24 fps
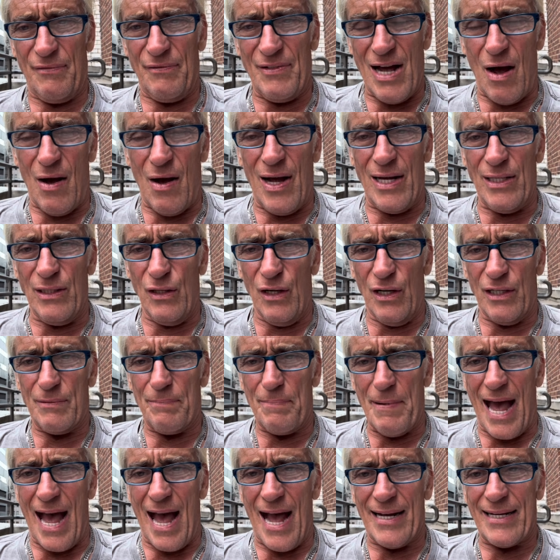Now, I look
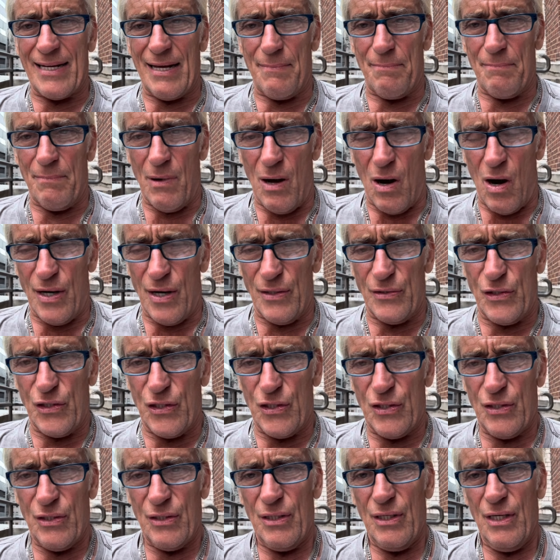back at March,